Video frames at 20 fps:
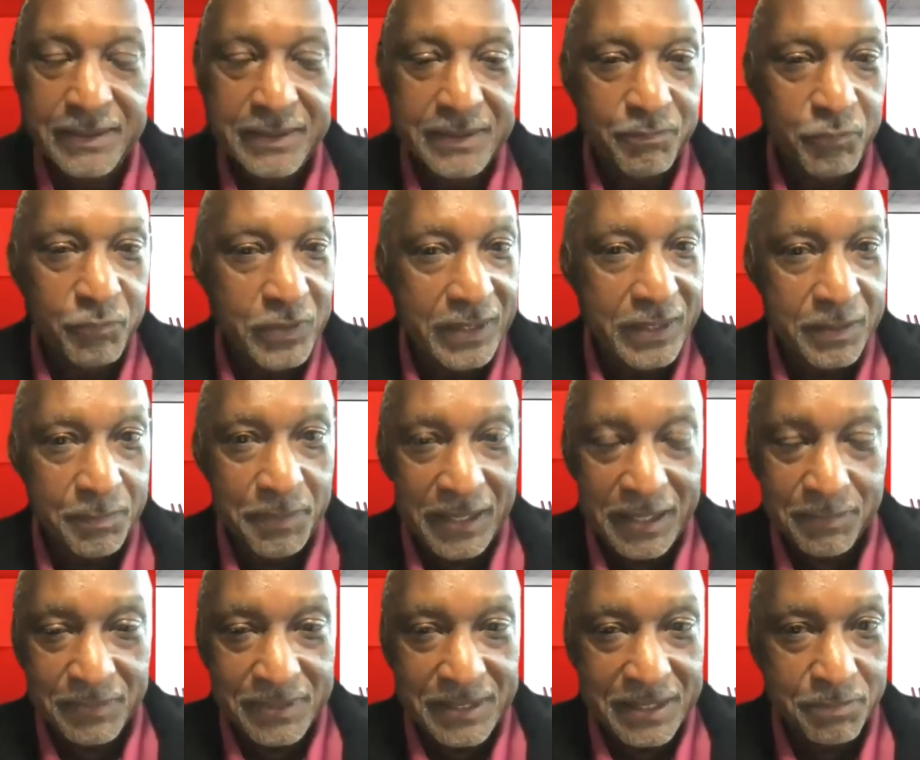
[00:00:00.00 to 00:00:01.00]
we got a
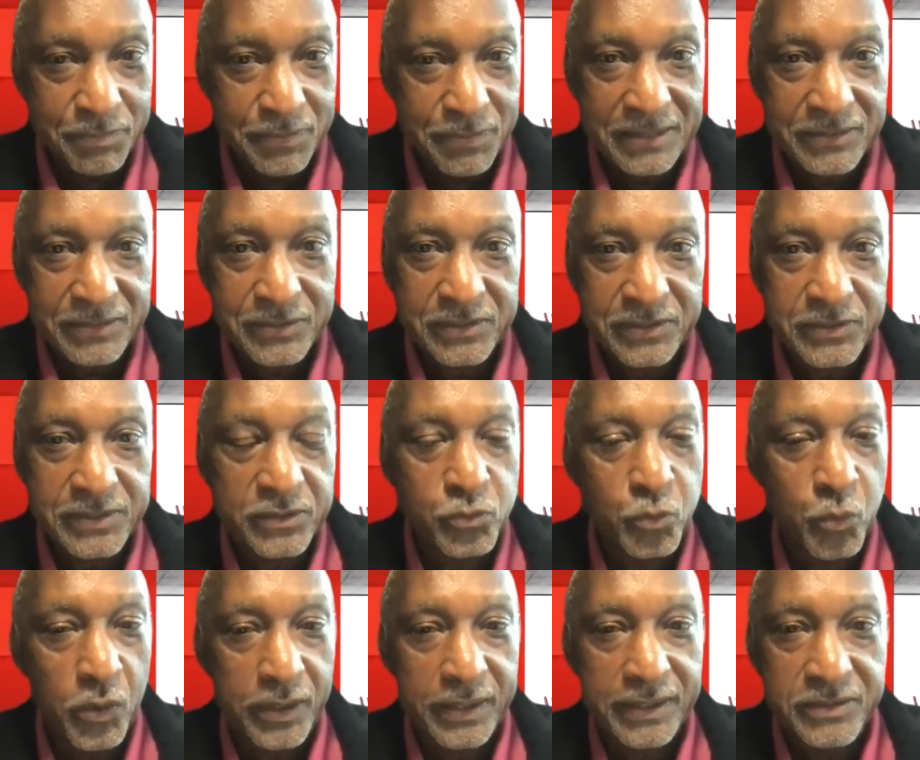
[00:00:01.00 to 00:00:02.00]
pipeline process that's
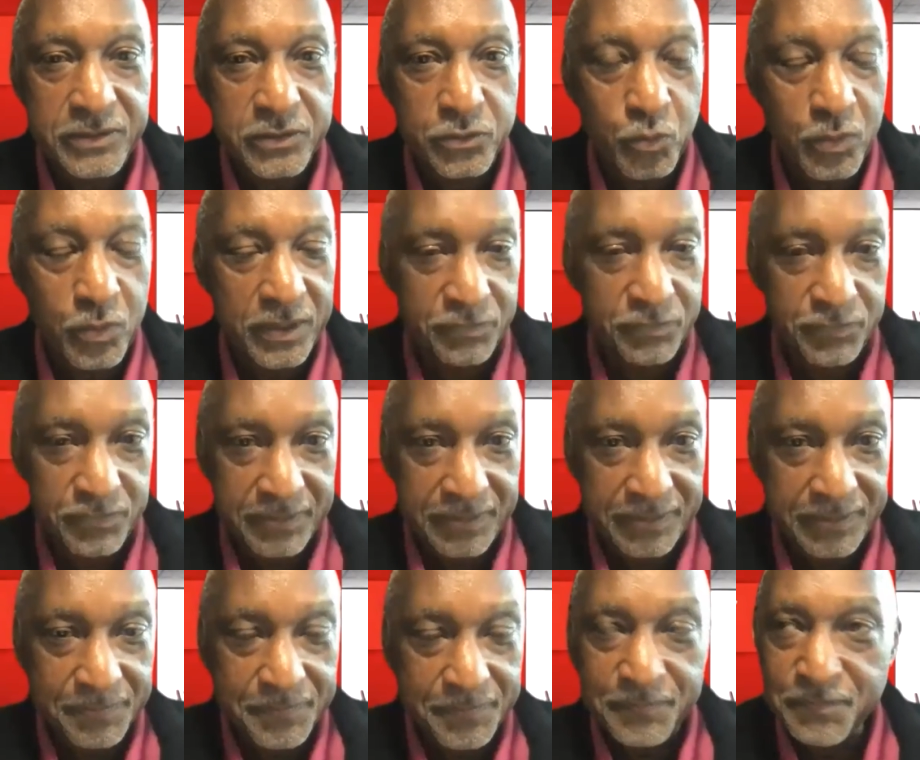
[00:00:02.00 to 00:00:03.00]
working just wonderfully.
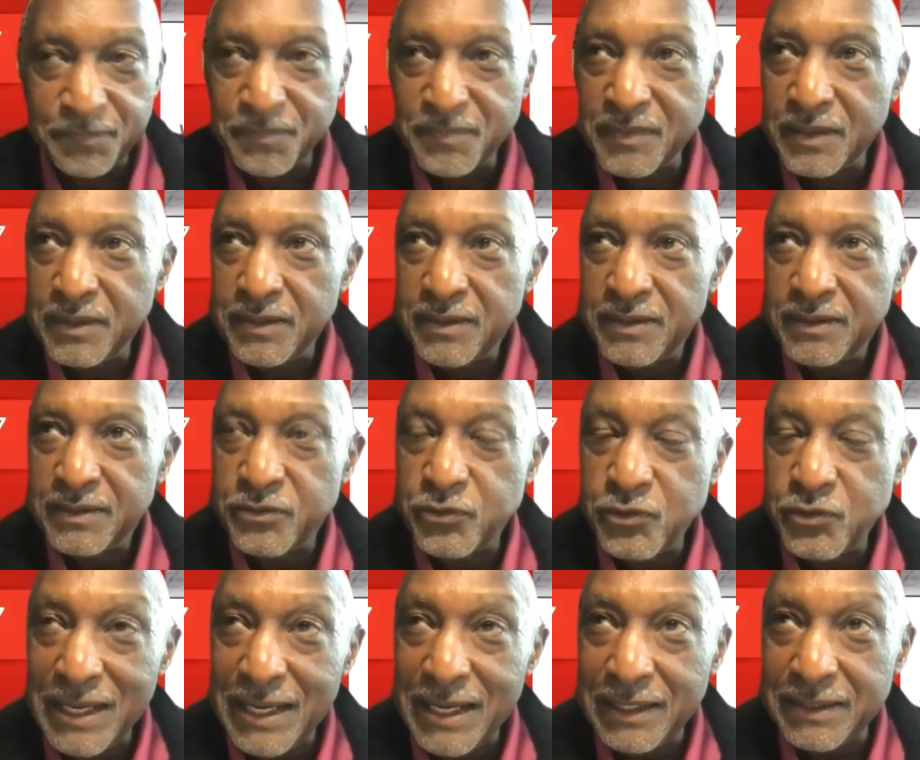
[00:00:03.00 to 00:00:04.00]
The
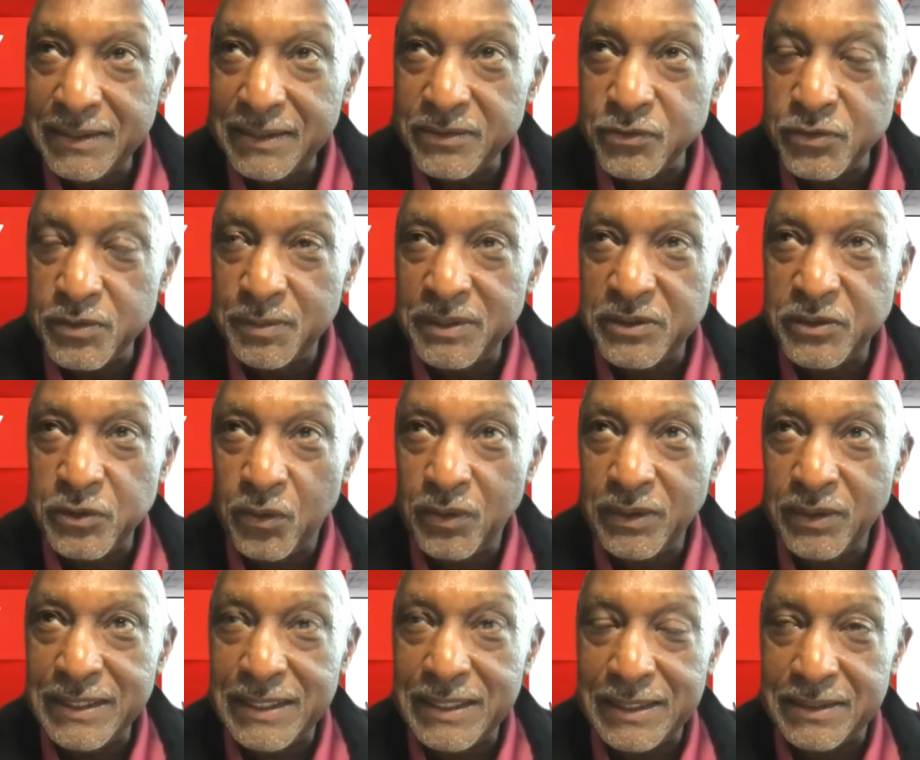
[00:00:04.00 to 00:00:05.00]
challenge, to be
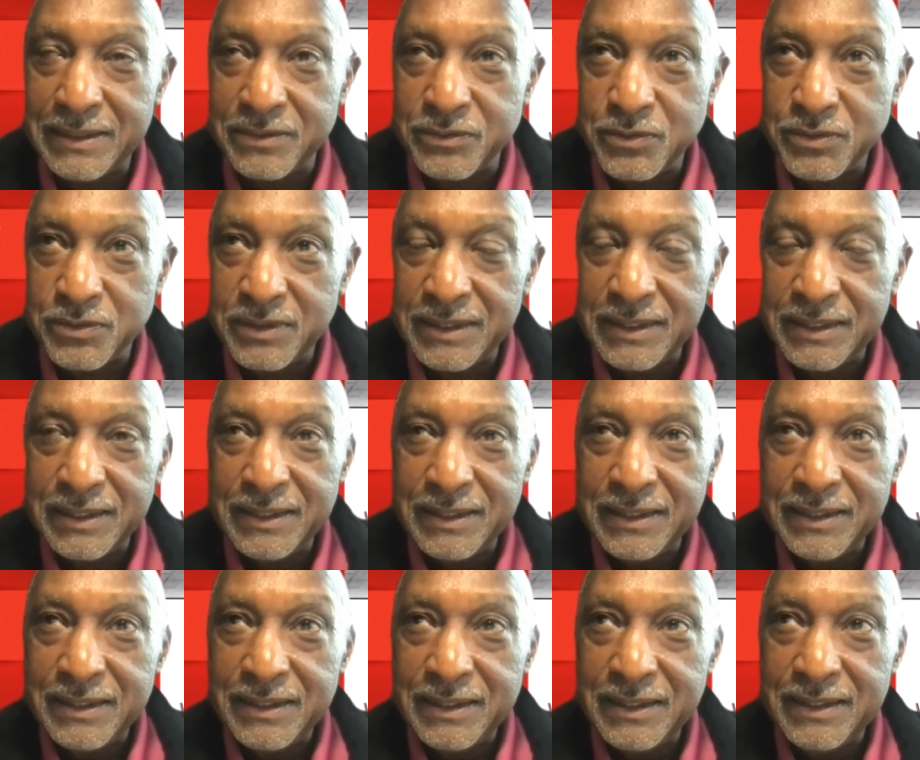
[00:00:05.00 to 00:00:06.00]
totally honest,
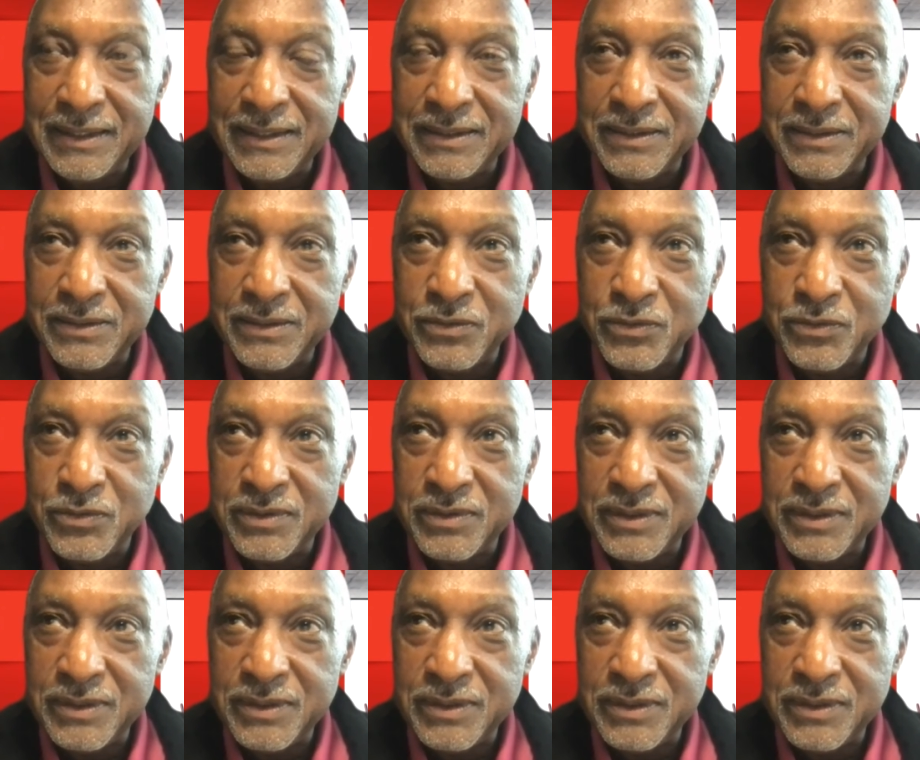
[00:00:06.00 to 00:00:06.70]
is